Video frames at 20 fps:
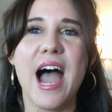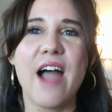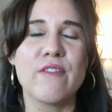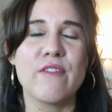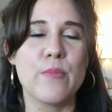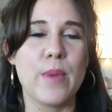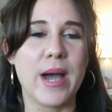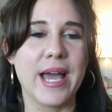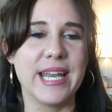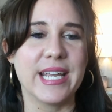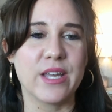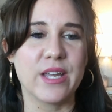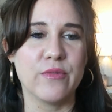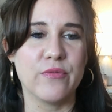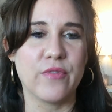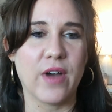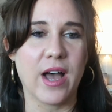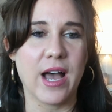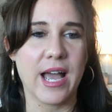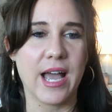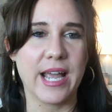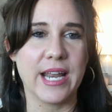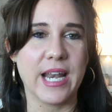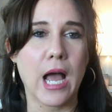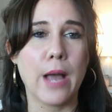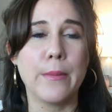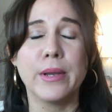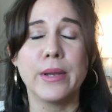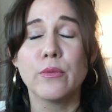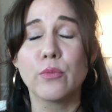Everybody can
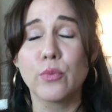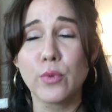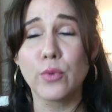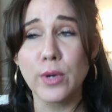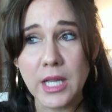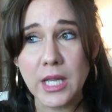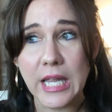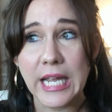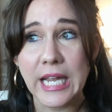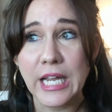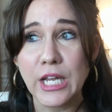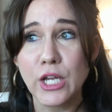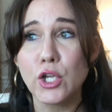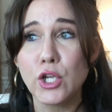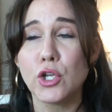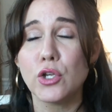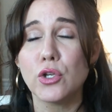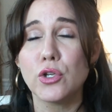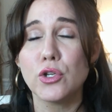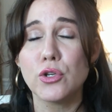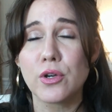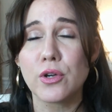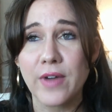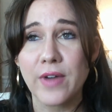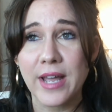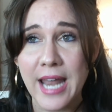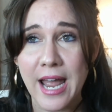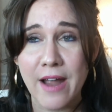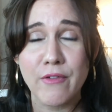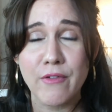find, I mean, really, you can
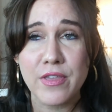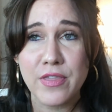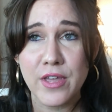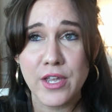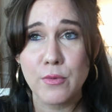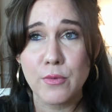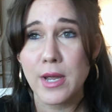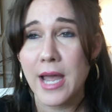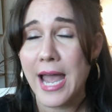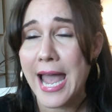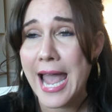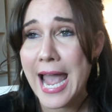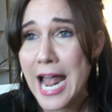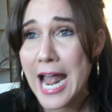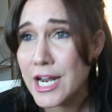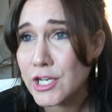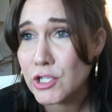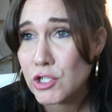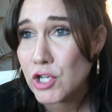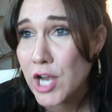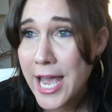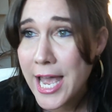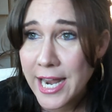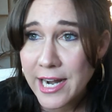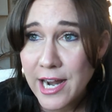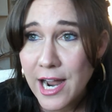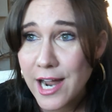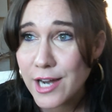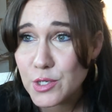find everything. Hashtag